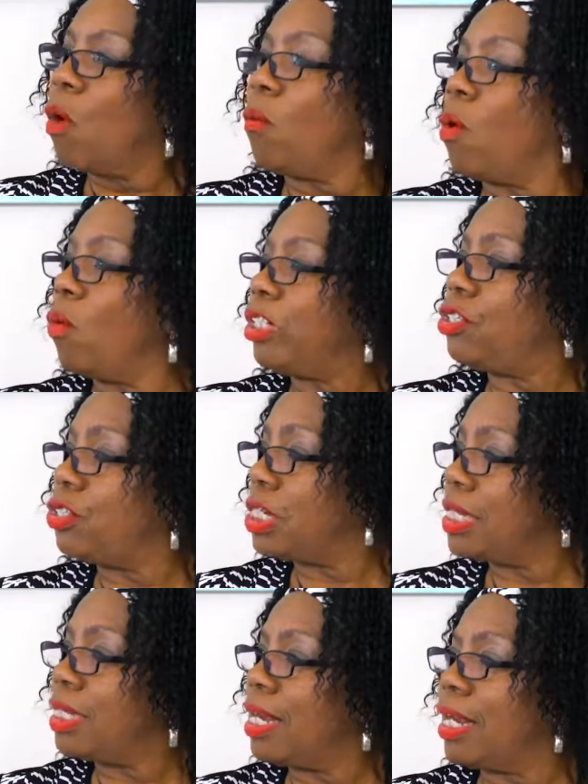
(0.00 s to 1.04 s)
Well, what you
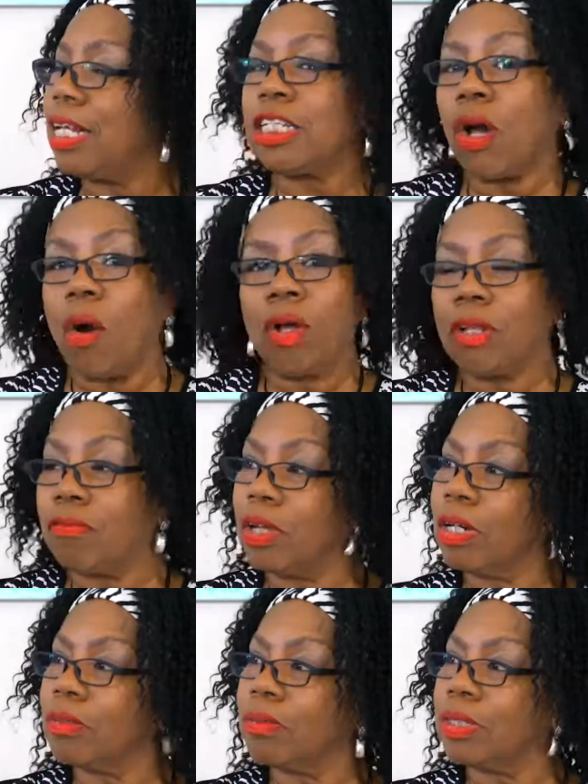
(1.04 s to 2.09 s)
just said is all of
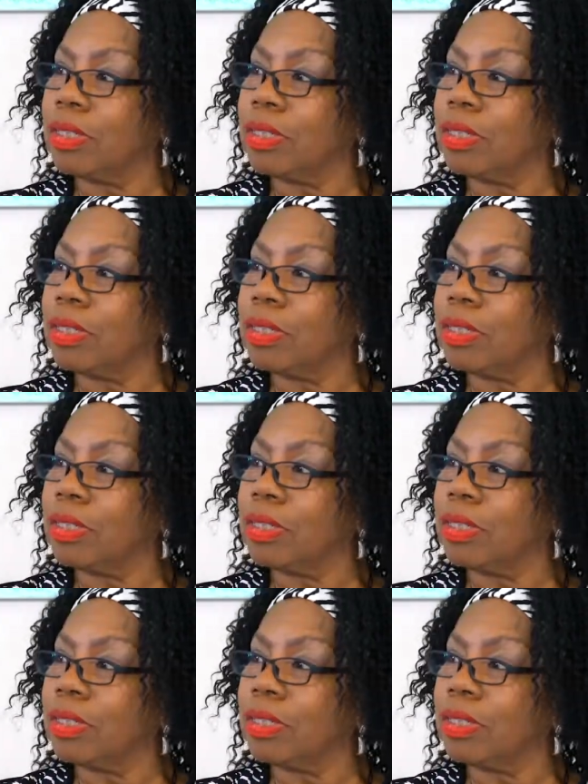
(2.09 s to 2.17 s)
those.